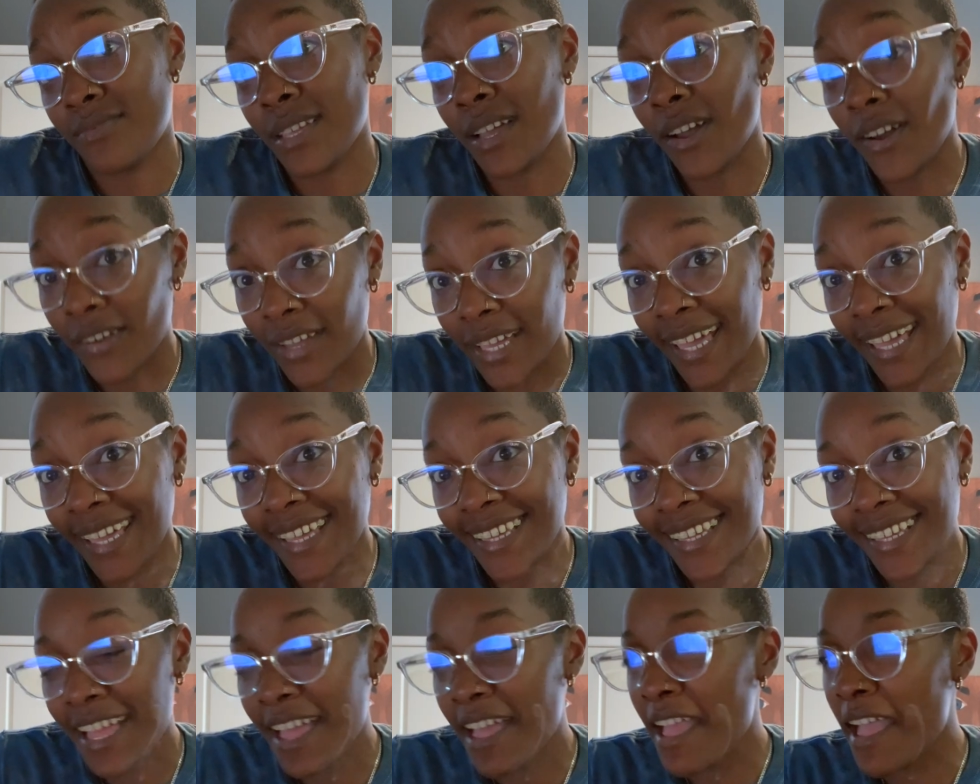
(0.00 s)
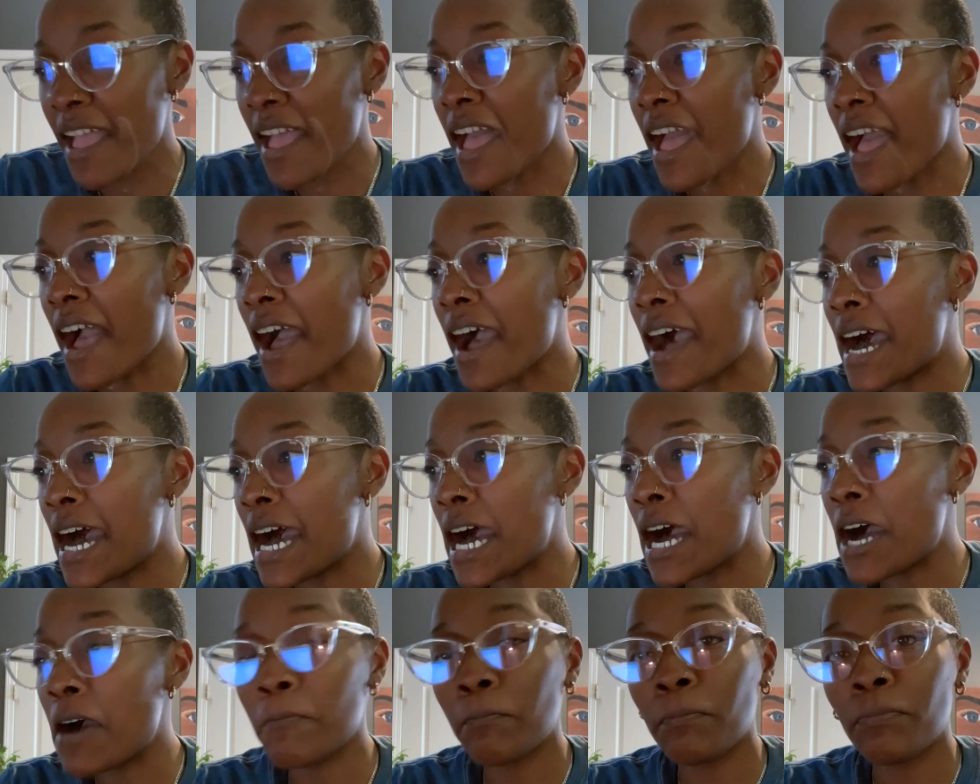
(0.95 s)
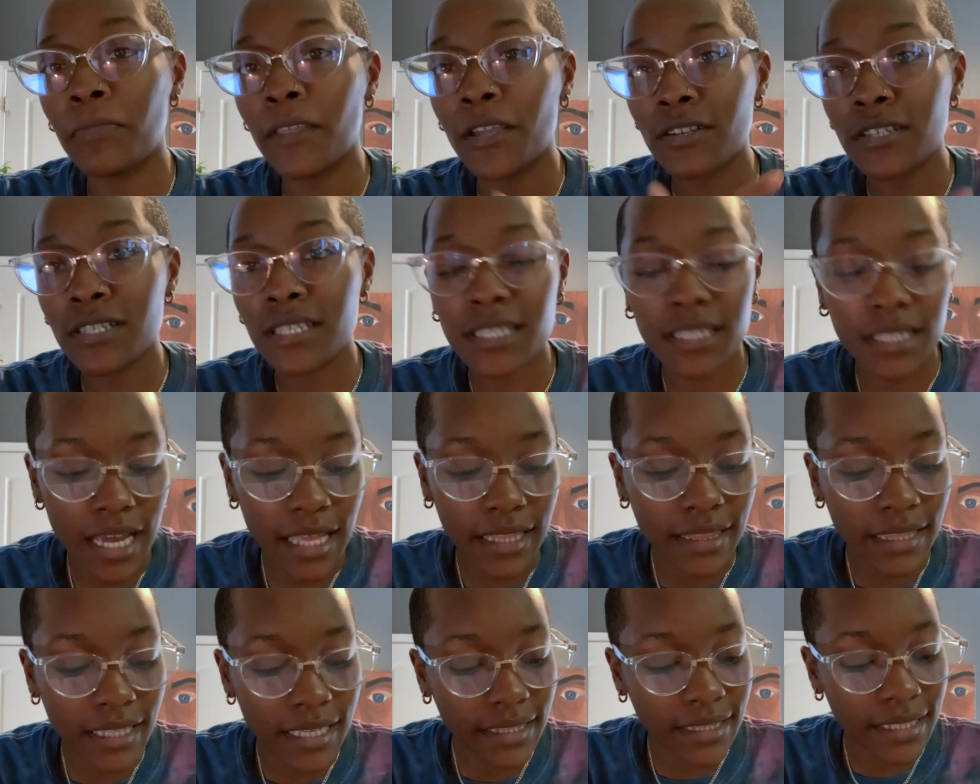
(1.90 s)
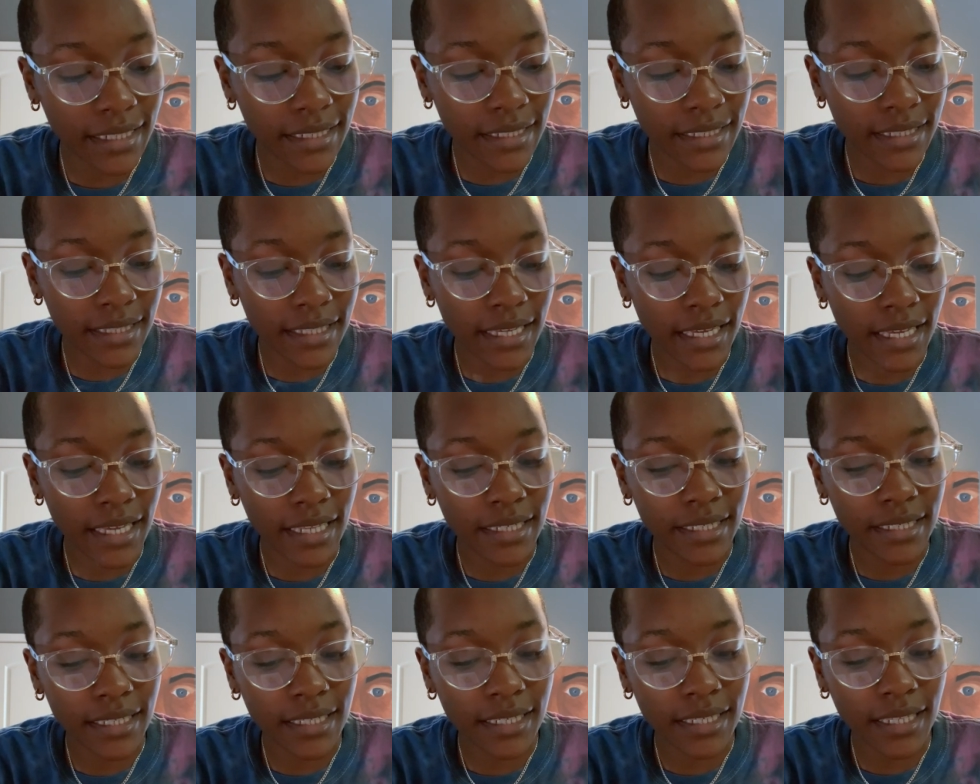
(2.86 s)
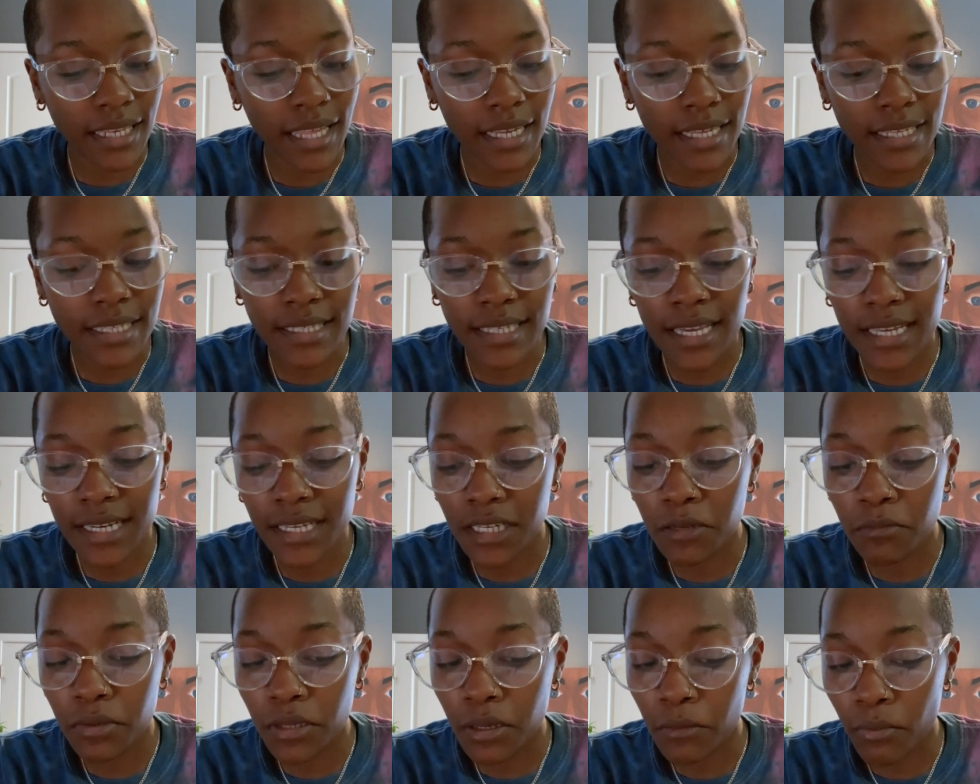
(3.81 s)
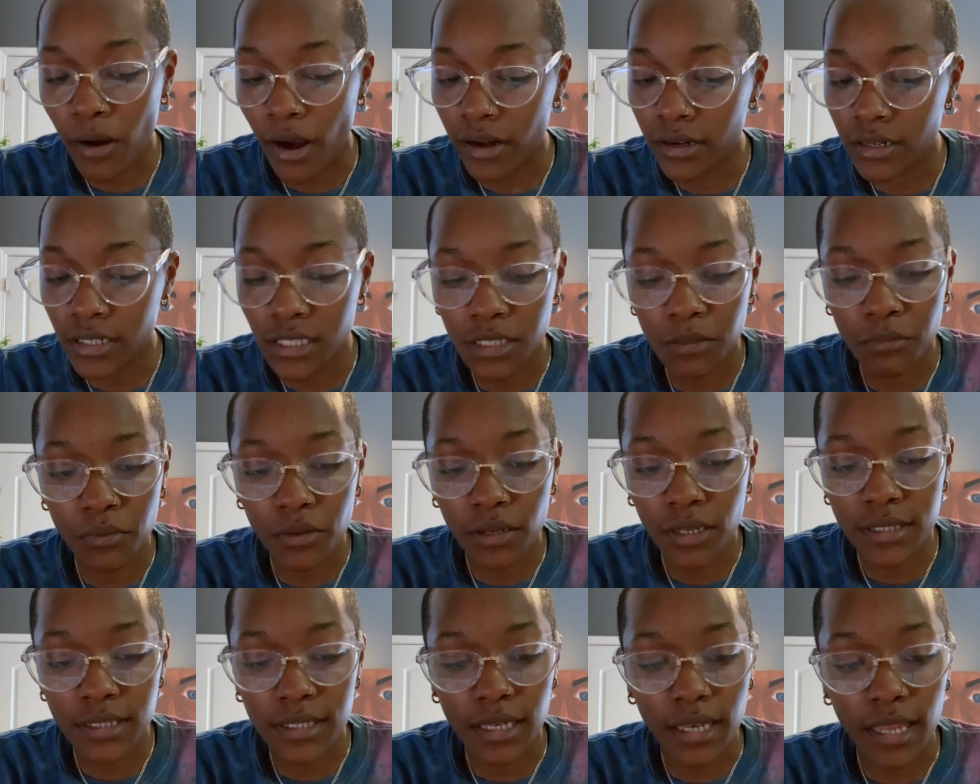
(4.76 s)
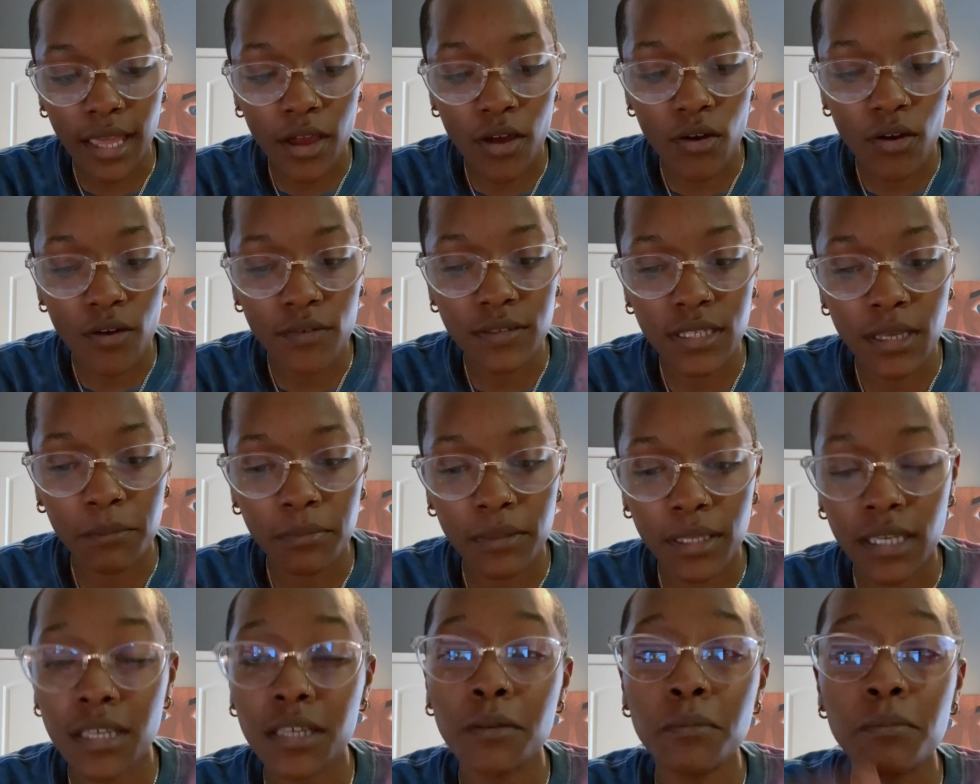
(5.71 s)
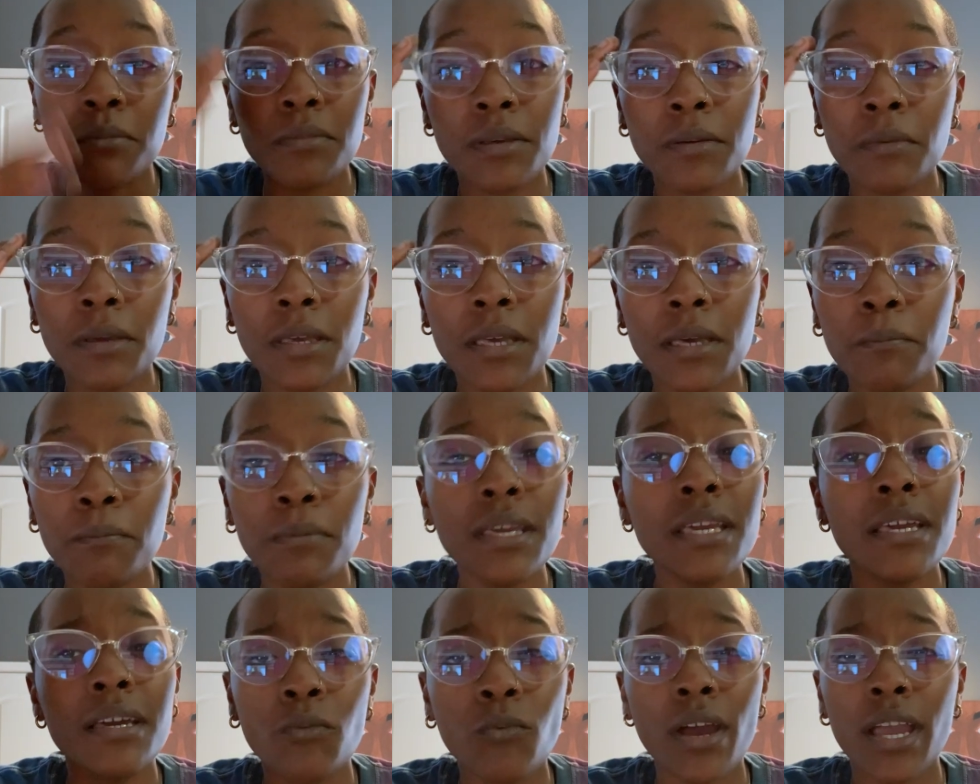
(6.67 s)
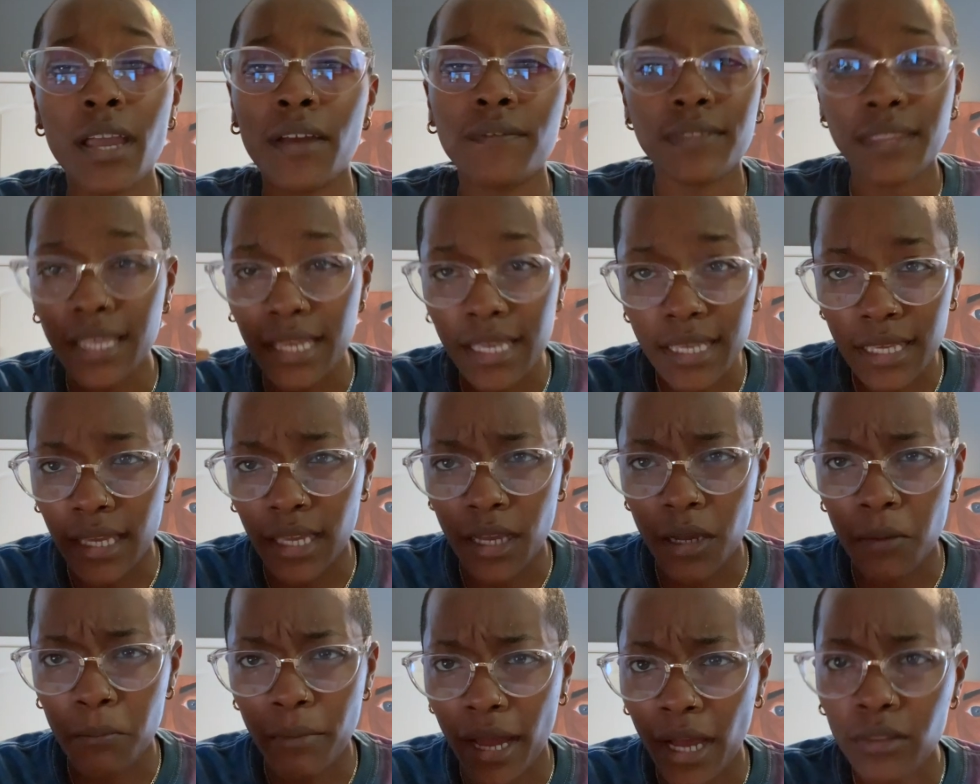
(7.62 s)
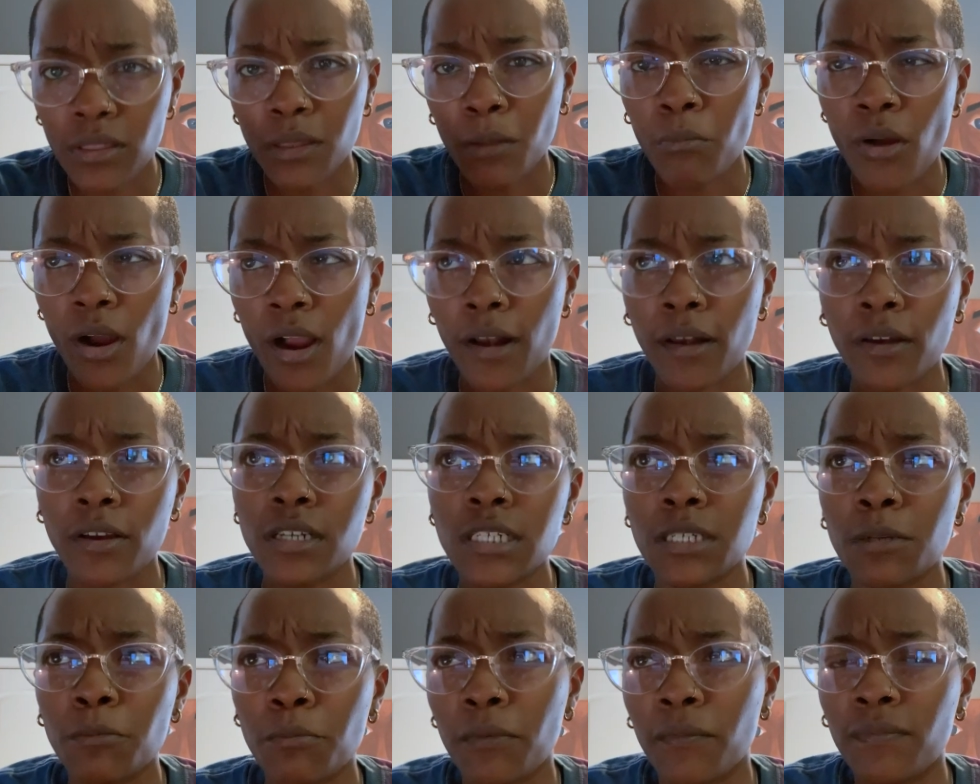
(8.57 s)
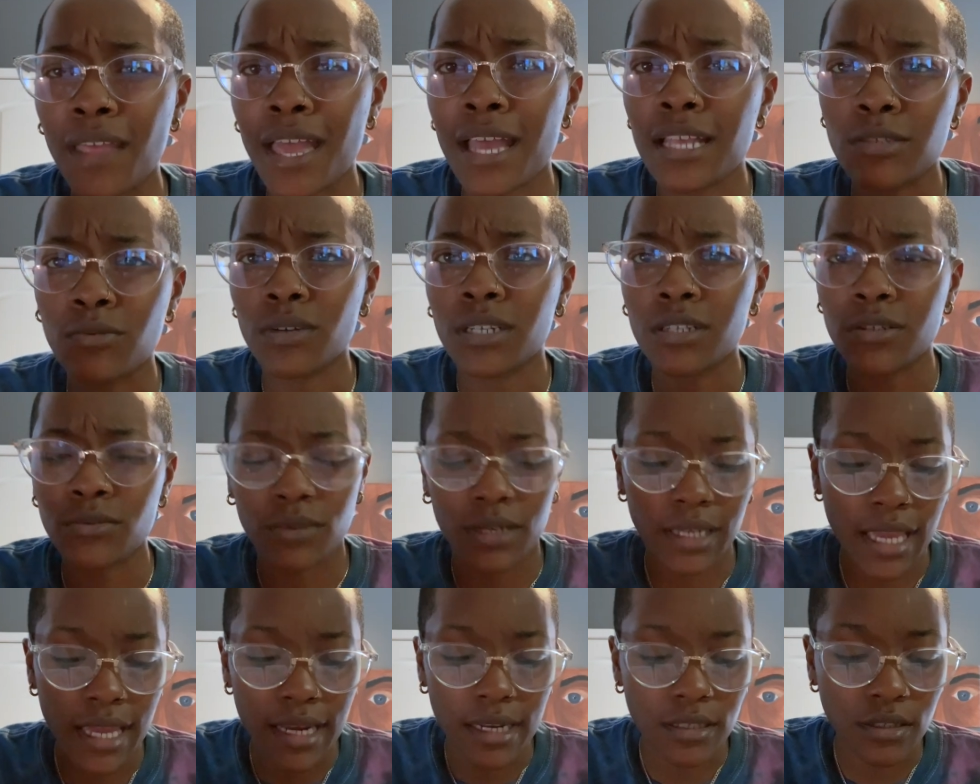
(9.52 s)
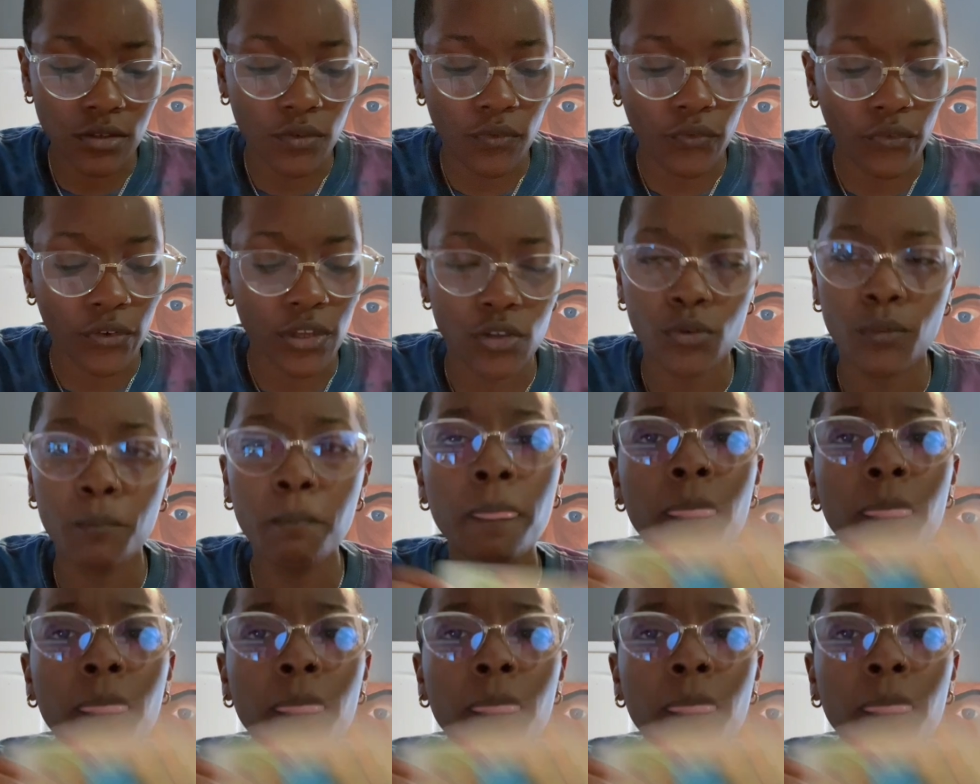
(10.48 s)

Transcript: Okay. I think that like I said, it could be a partnership. You need to let go of something. It could be a way of thinking about the partnership, if that's what it's relating to for you.